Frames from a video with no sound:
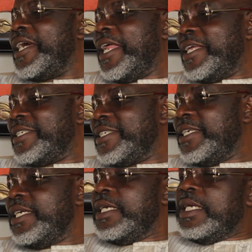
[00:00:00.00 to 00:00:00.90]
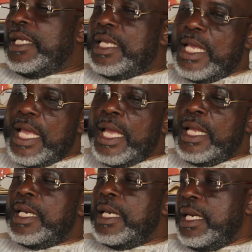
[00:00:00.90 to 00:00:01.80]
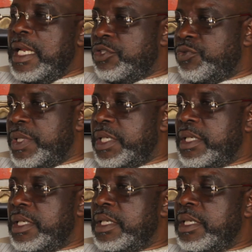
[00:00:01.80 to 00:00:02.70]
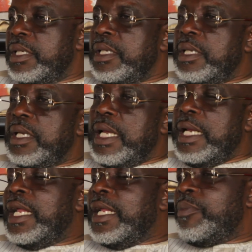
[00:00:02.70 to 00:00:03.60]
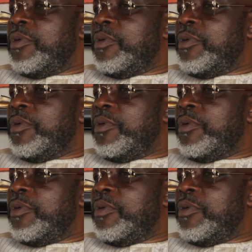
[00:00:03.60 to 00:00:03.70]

England here next week. And at the